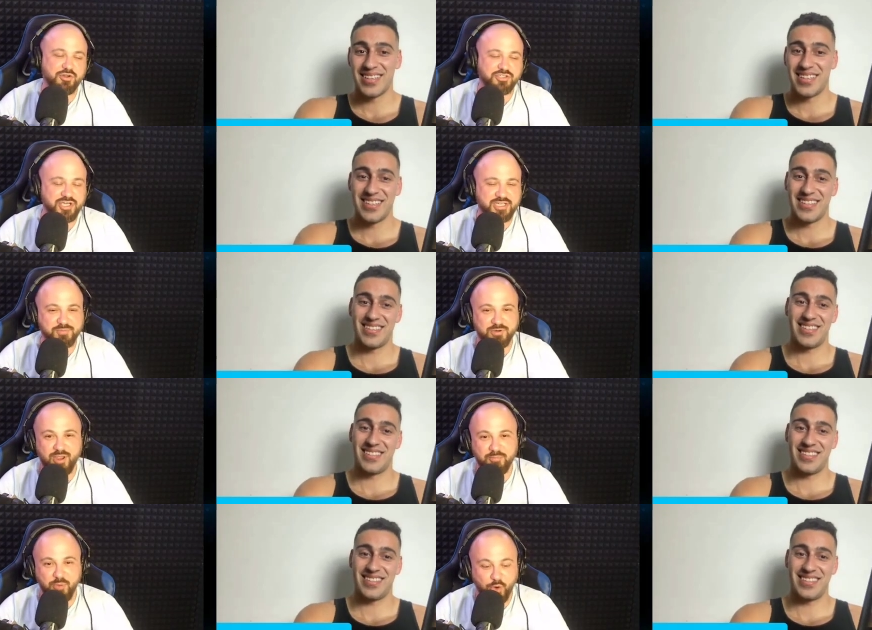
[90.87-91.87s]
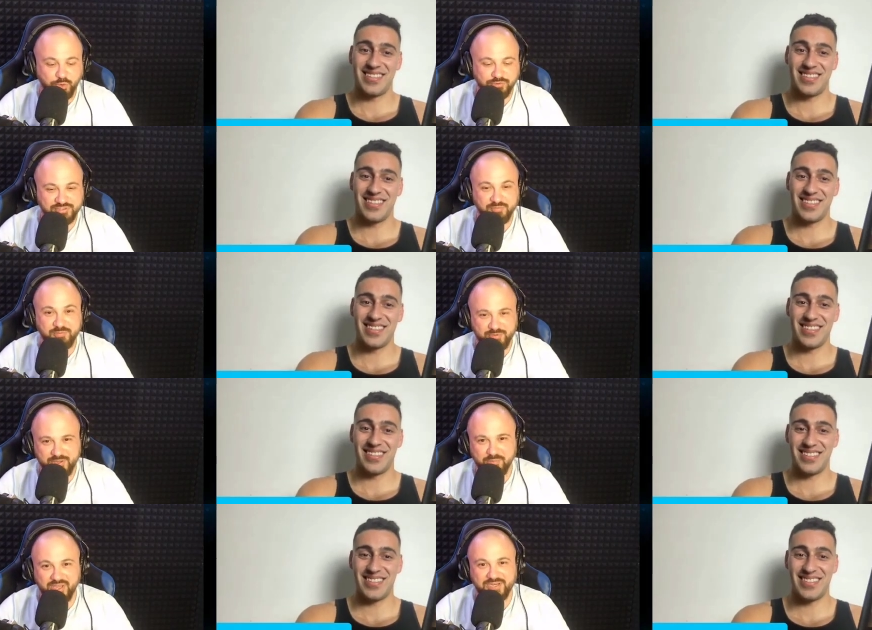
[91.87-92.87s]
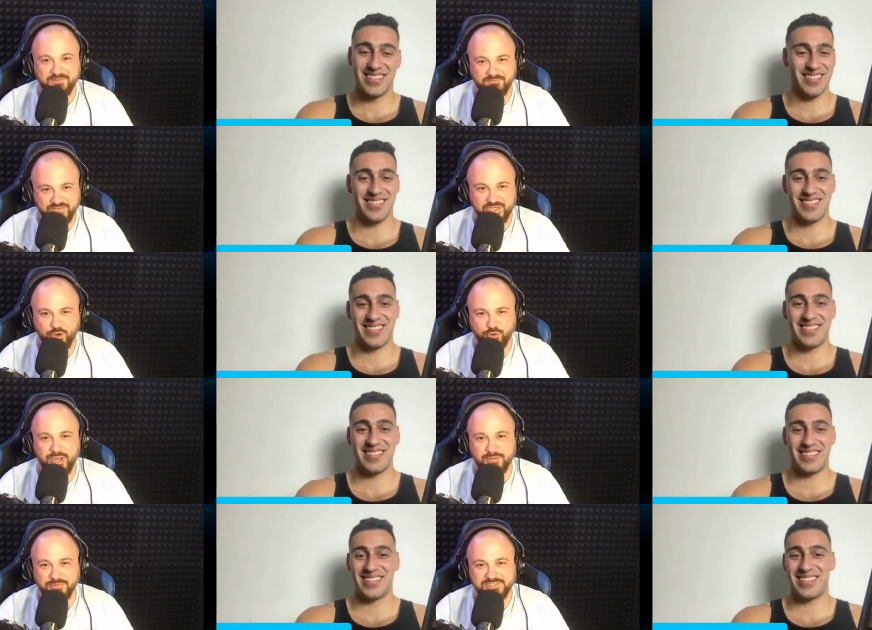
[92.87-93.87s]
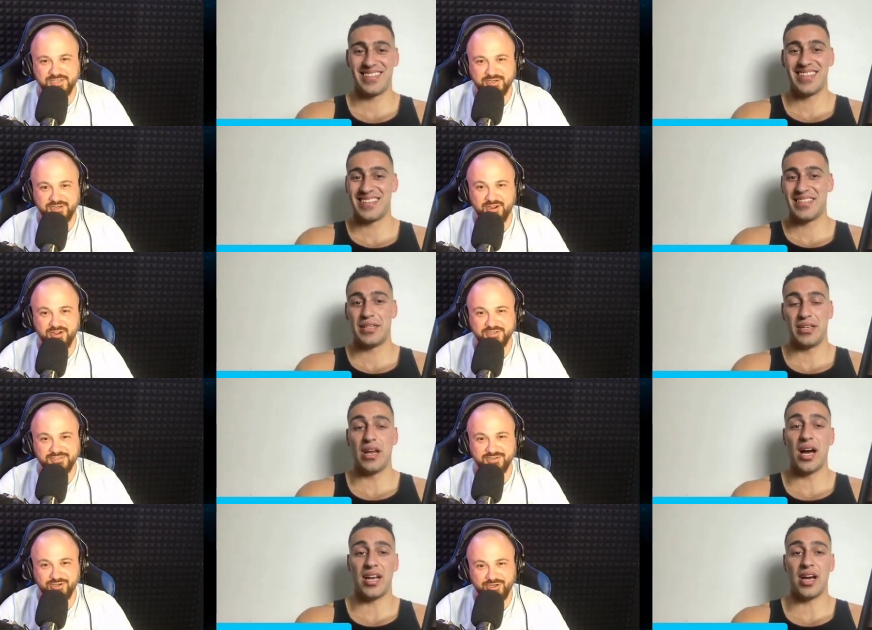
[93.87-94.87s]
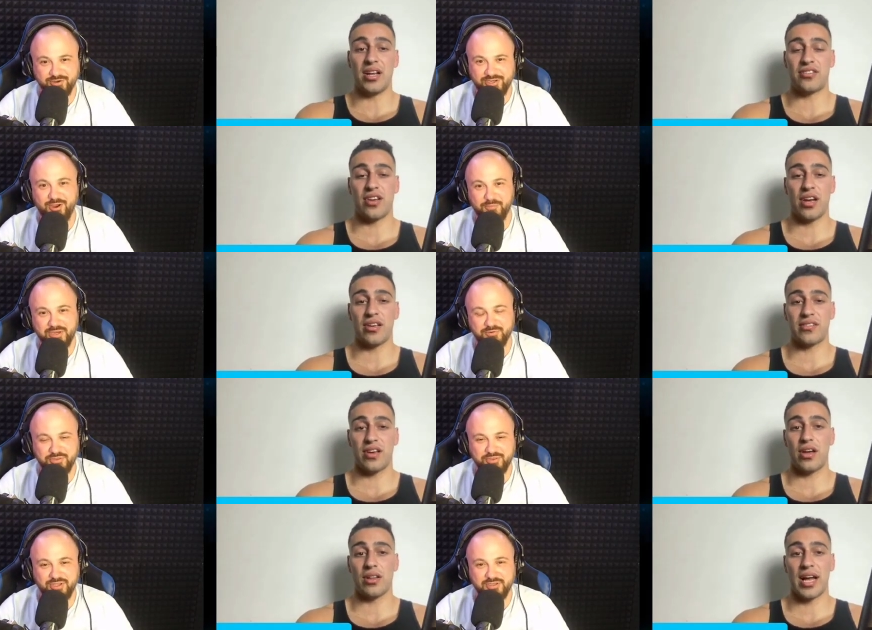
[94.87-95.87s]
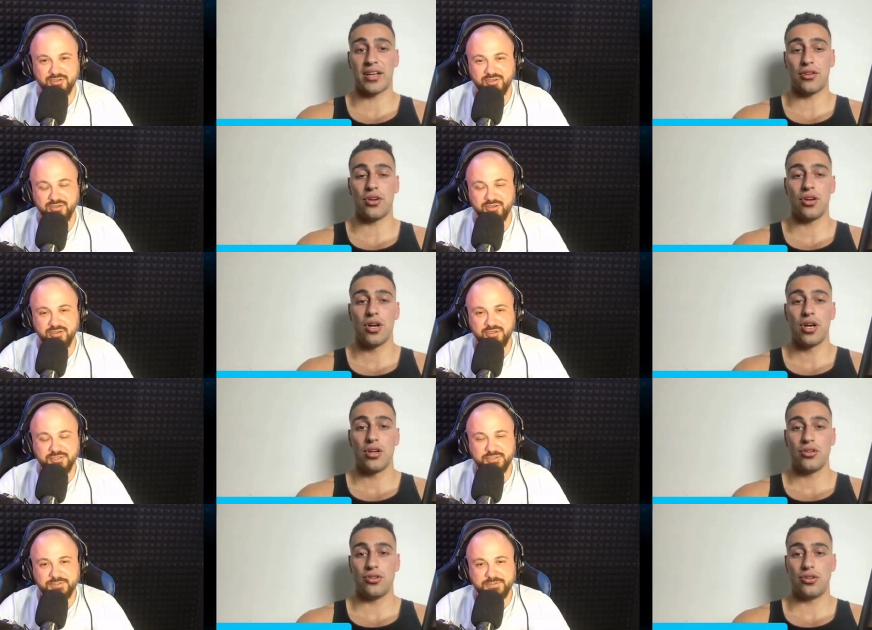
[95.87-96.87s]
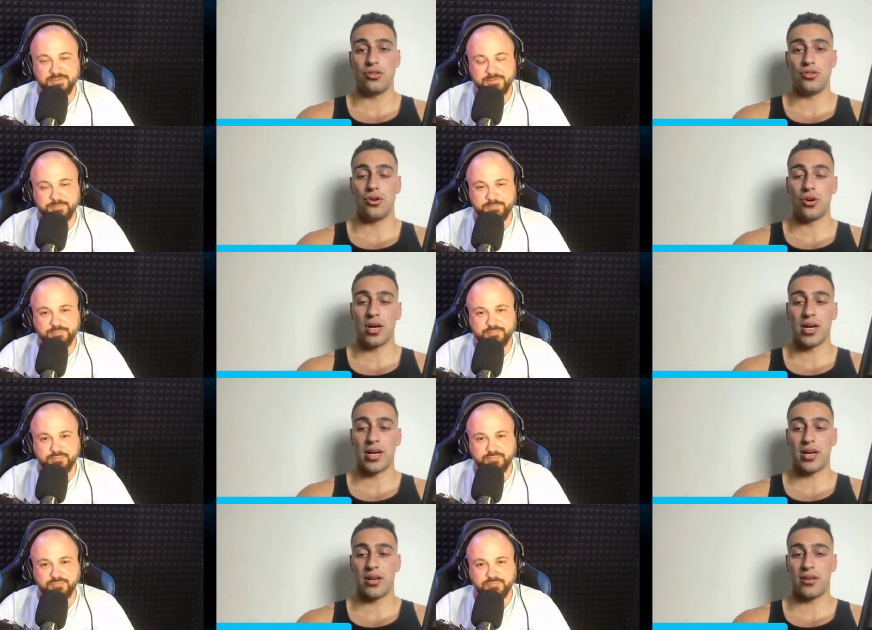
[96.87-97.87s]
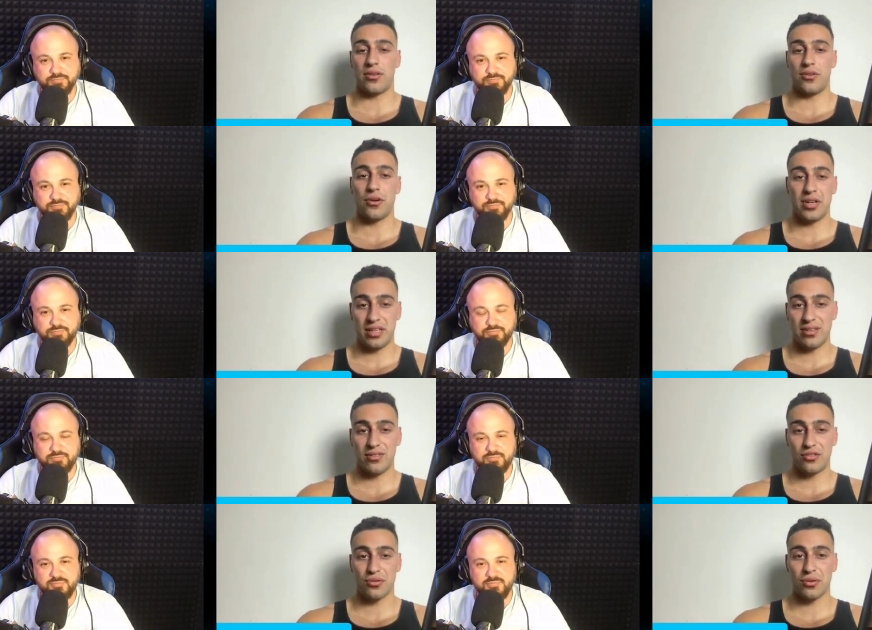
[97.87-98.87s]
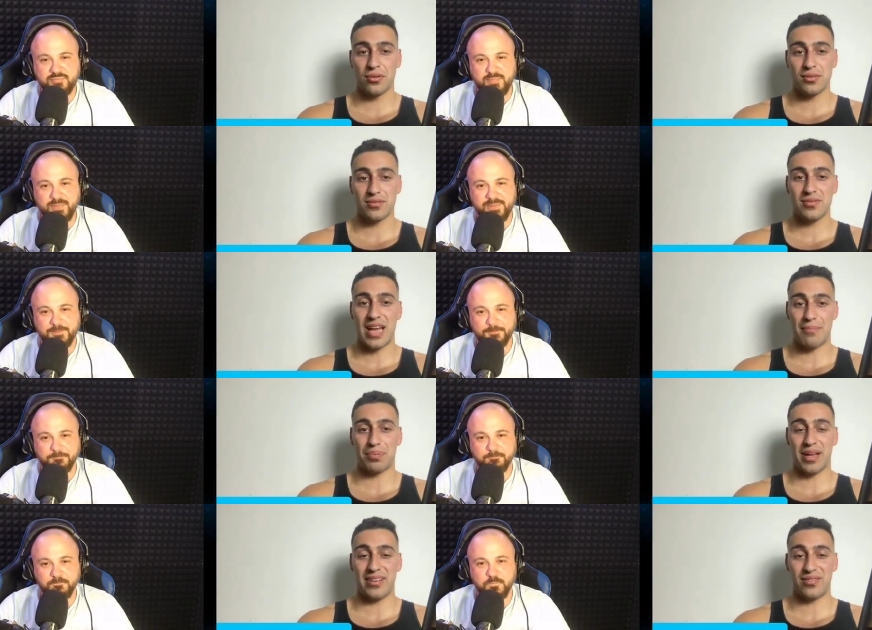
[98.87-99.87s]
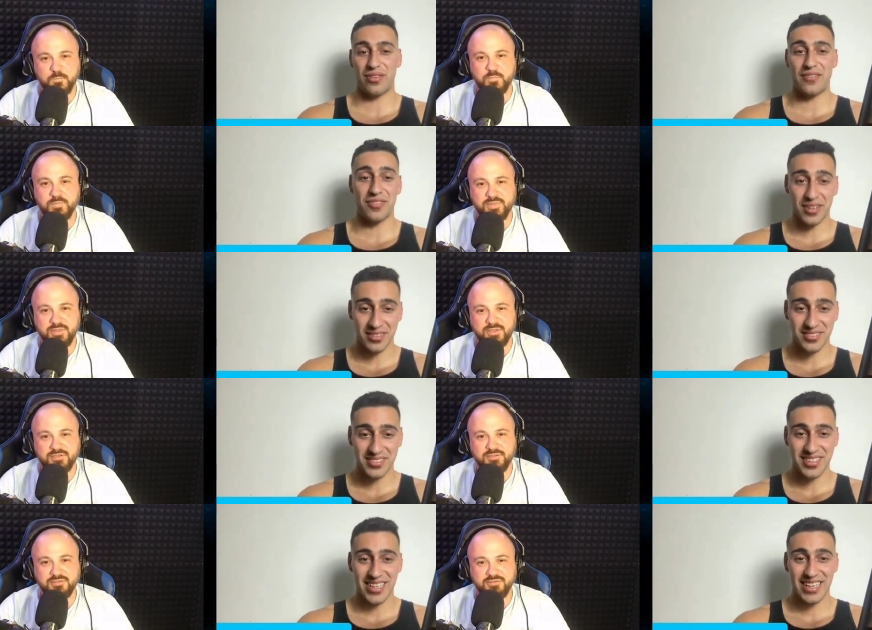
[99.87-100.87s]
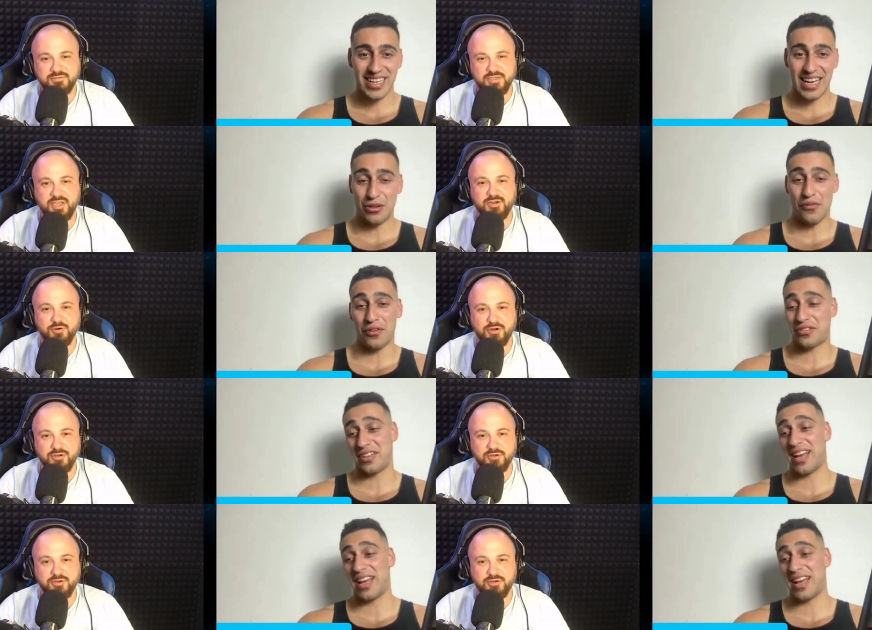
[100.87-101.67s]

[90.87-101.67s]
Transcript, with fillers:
Speaker 1: not chess, but like poker or something. But they're playing a video game instead of cards. No, and, no. So, so
Speaker 2: like you, you're you're an individual that plays FIFA, yeah, and you're versus right.